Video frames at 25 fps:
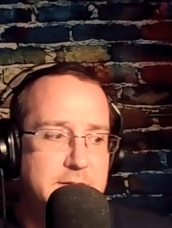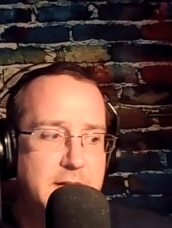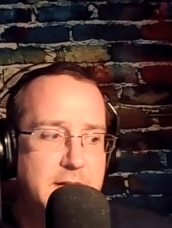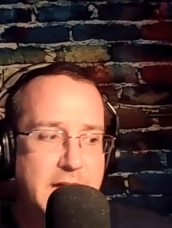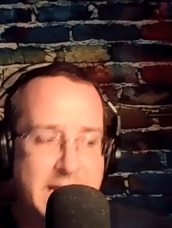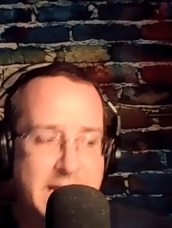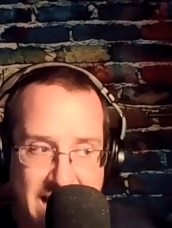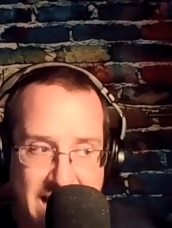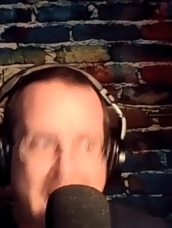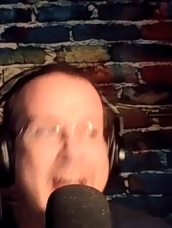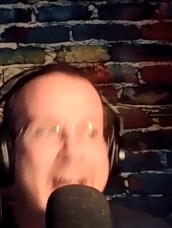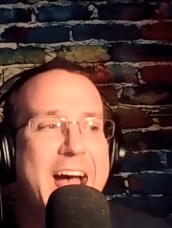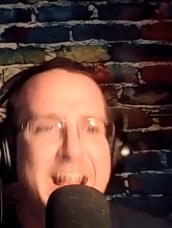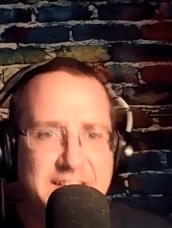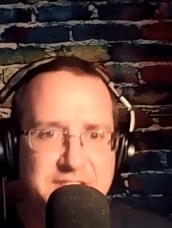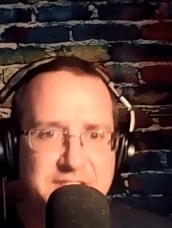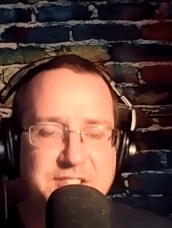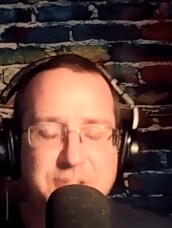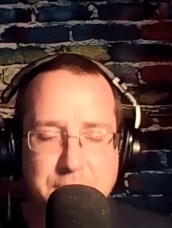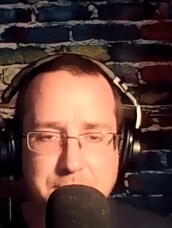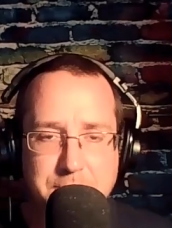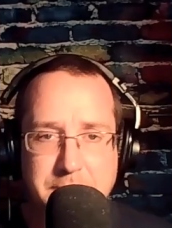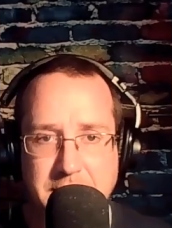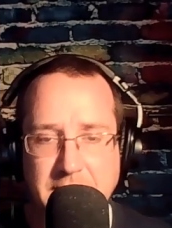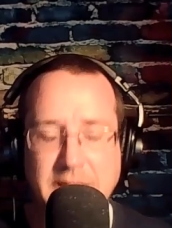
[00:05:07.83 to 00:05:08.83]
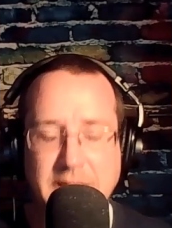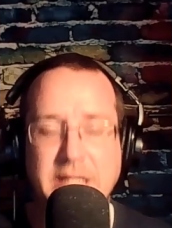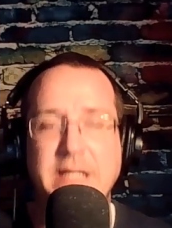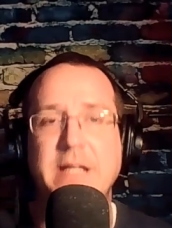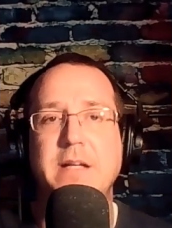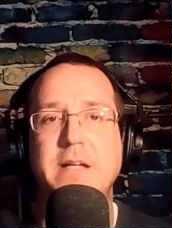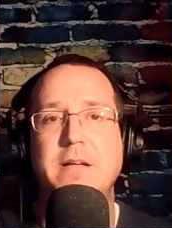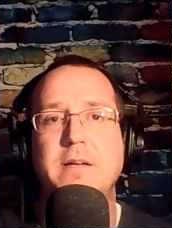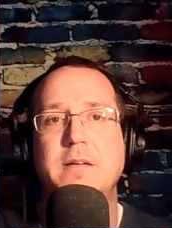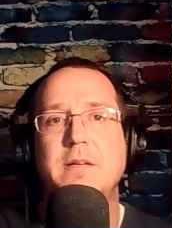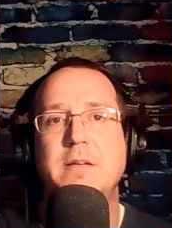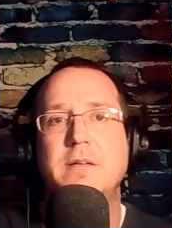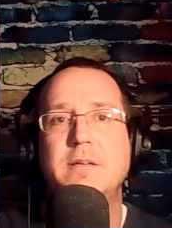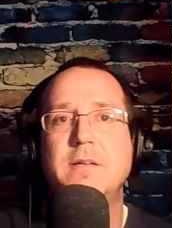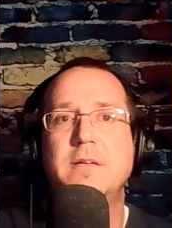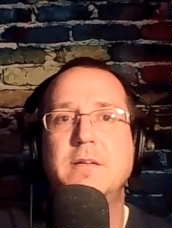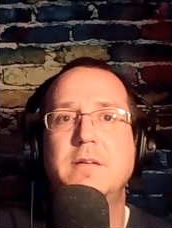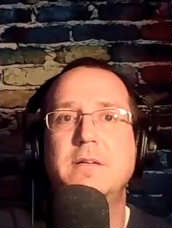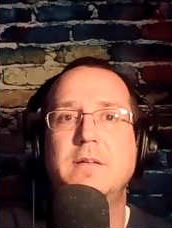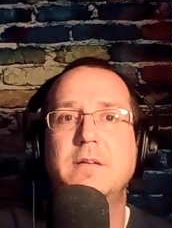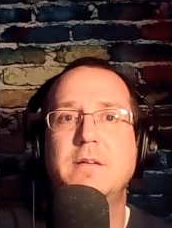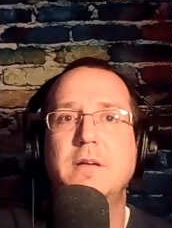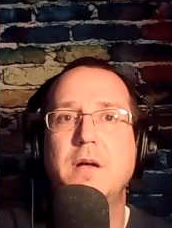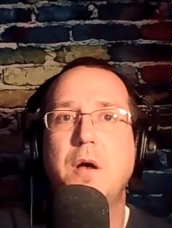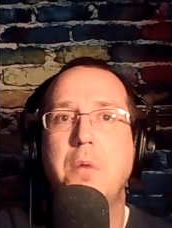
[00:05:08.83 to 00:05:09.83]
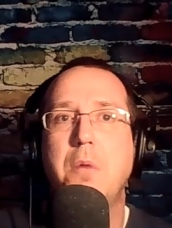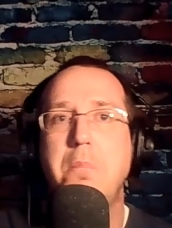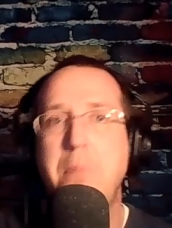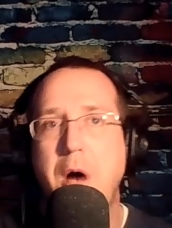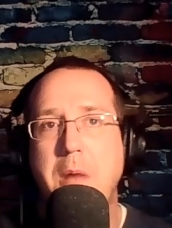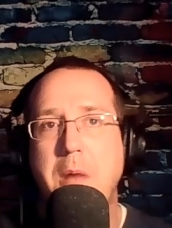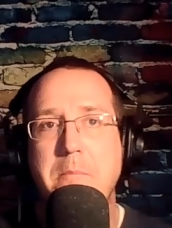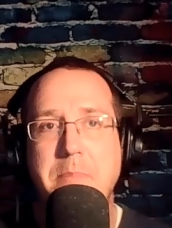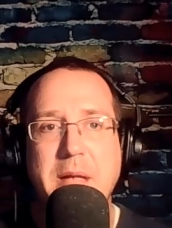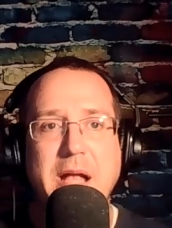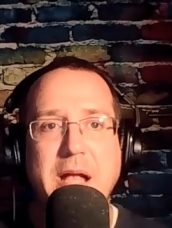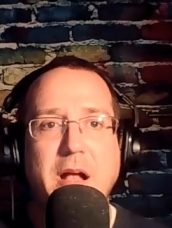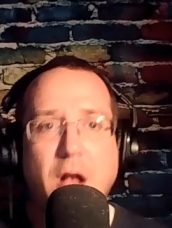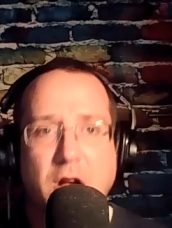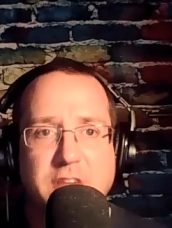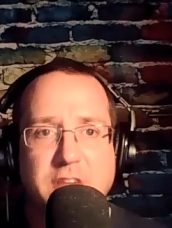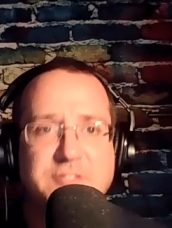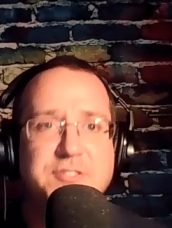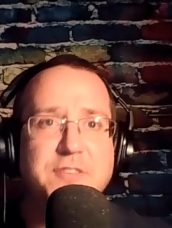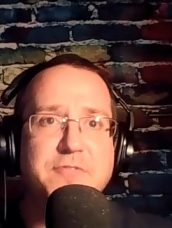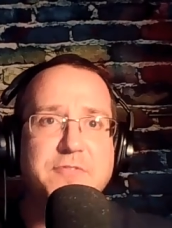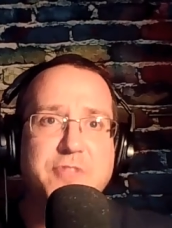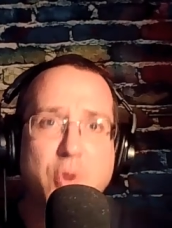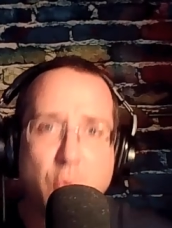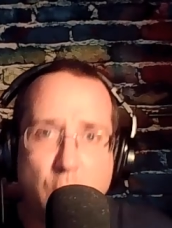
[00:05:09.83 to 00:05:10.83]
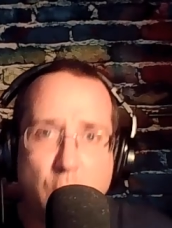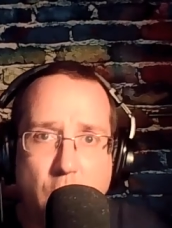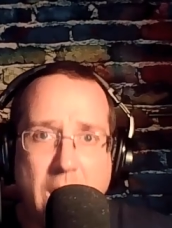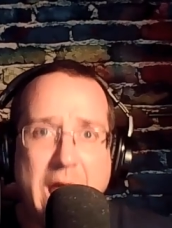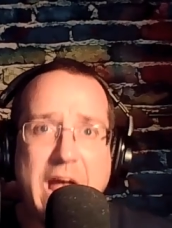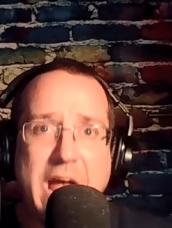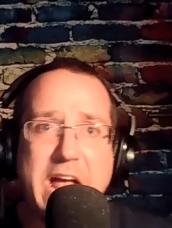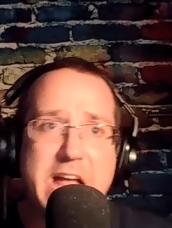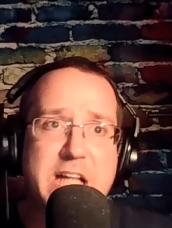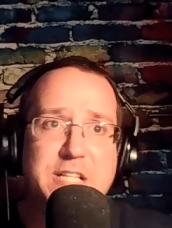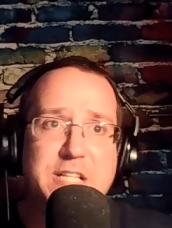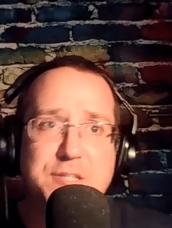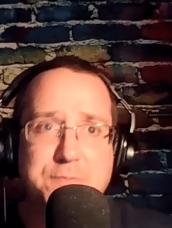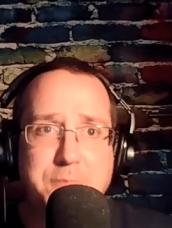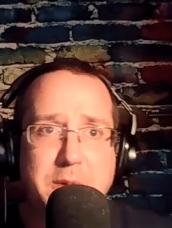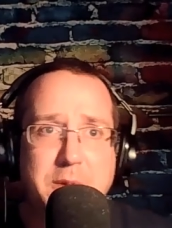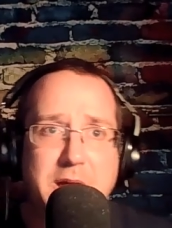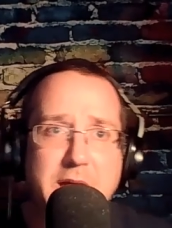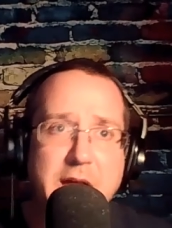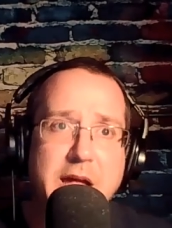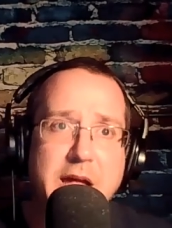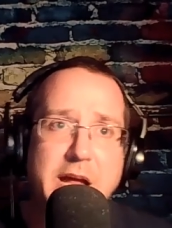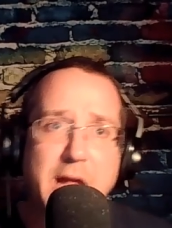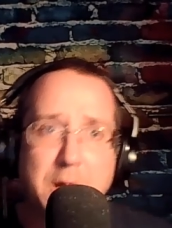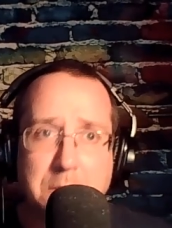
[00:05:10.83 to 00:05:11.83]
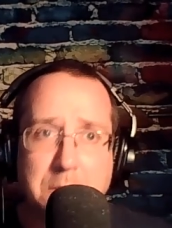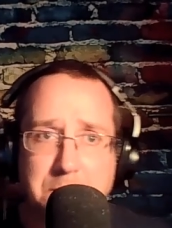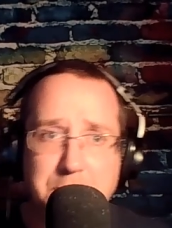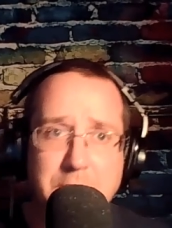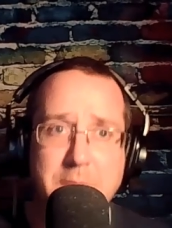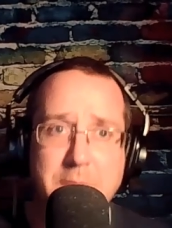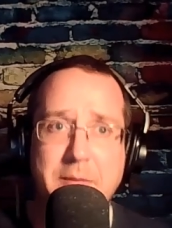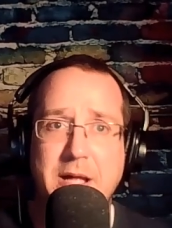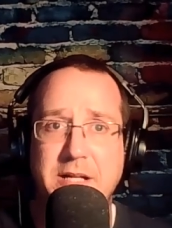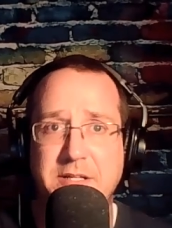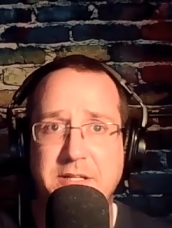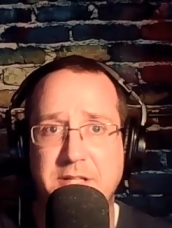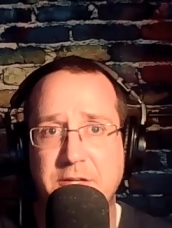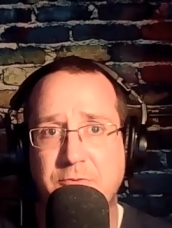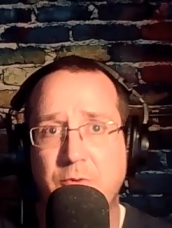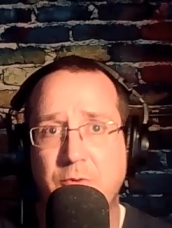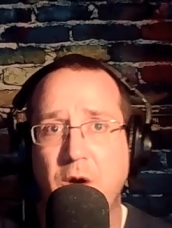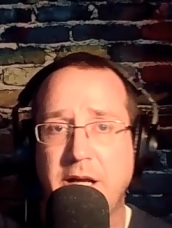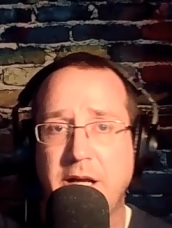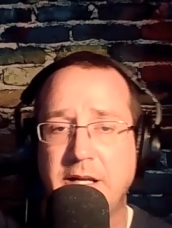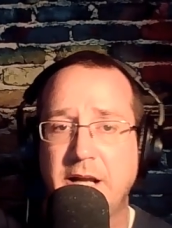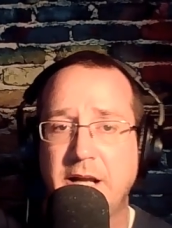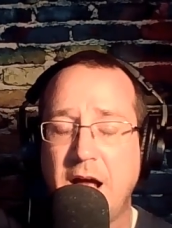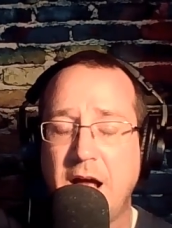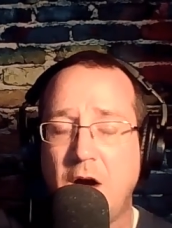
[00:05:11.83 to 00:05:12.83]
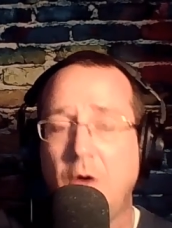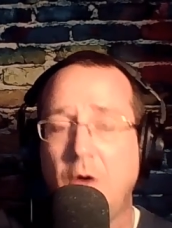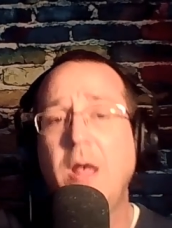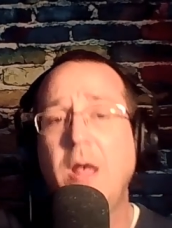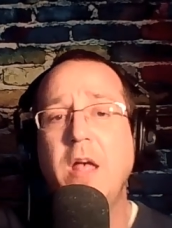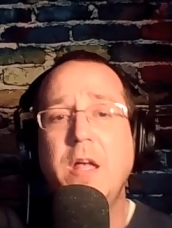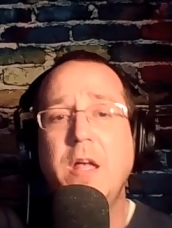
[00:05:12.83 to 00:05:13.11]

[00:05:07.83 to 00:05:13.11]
it has to be, but because of the way it's being implemented right now,